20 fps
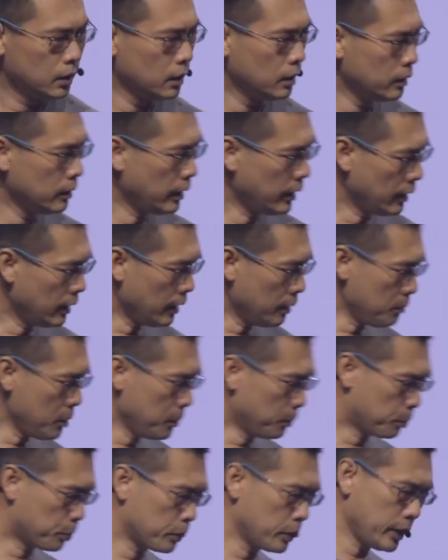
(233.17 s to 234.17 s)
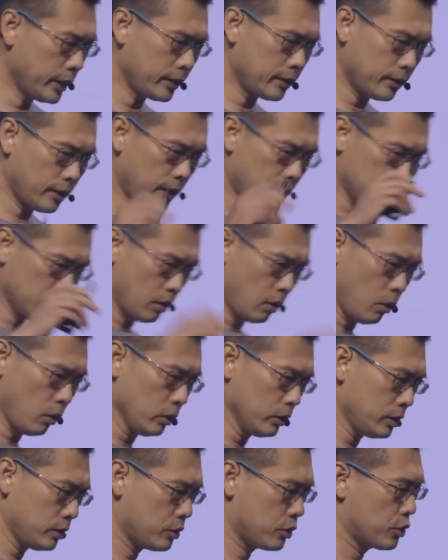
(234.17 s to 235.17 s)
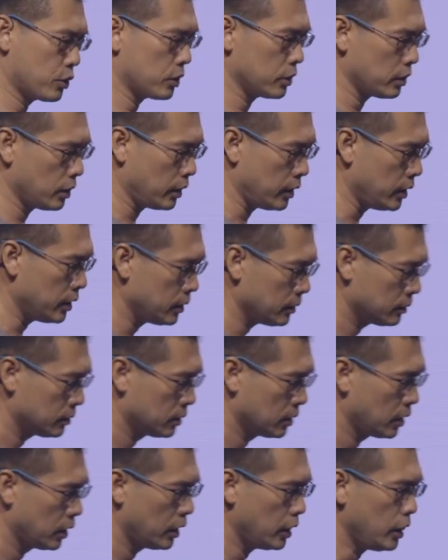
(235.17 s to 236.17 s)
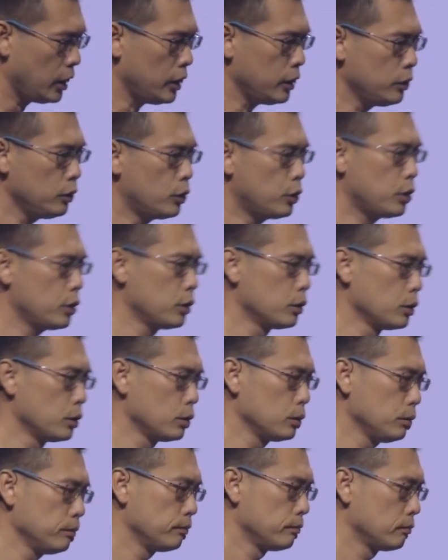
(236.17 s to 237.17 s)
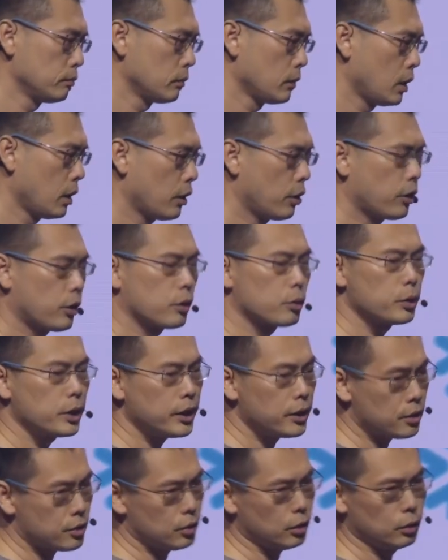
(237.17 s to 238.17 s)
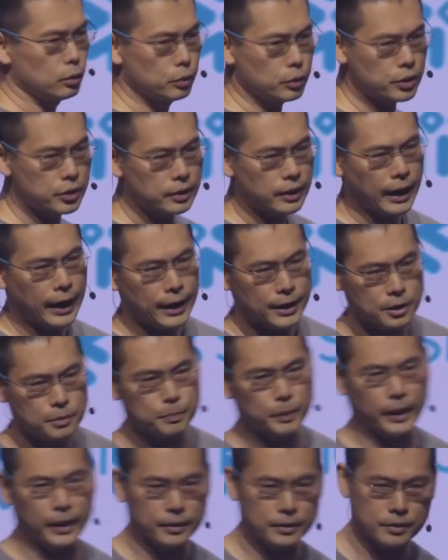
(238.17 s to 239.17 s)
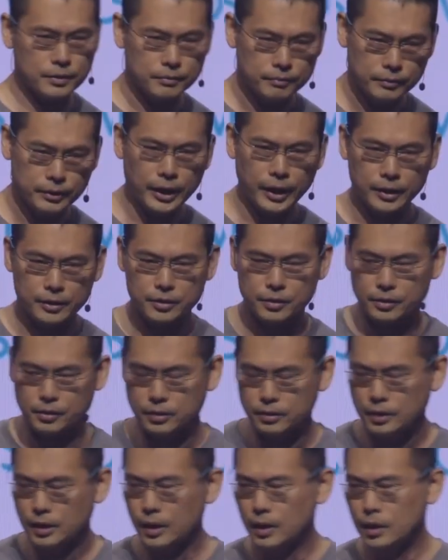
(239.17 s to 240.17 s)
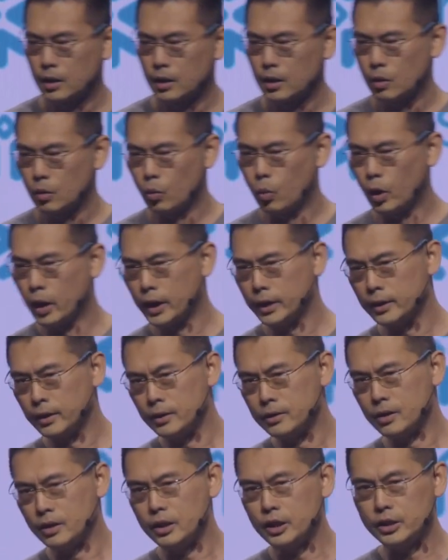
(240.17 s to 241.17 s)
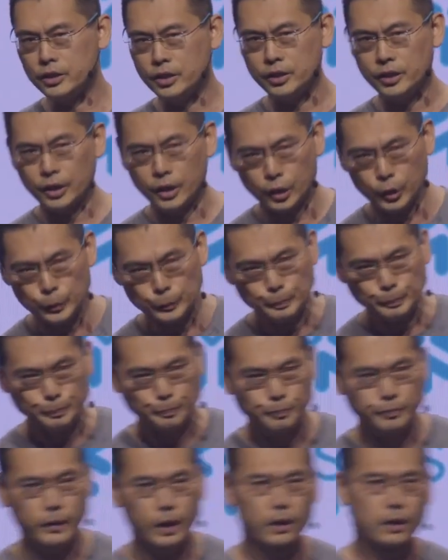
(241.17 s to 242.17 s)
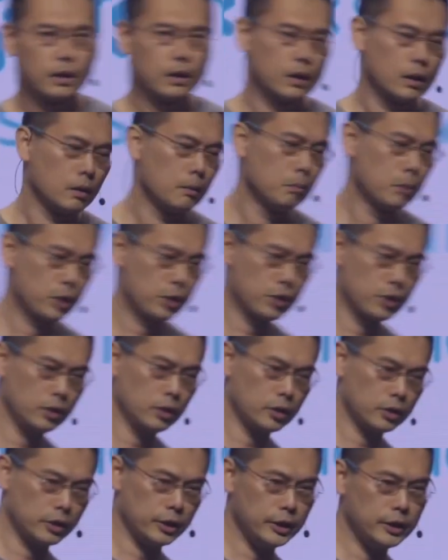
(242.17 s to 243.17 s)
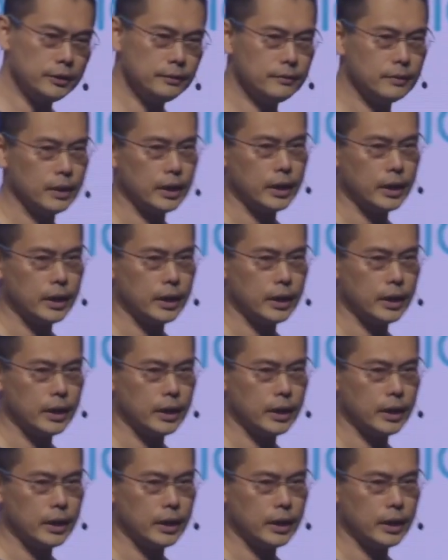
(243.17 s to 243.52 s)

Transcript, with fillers: let me break down all this journey into three solution aspects next. One is ETL, machine learning,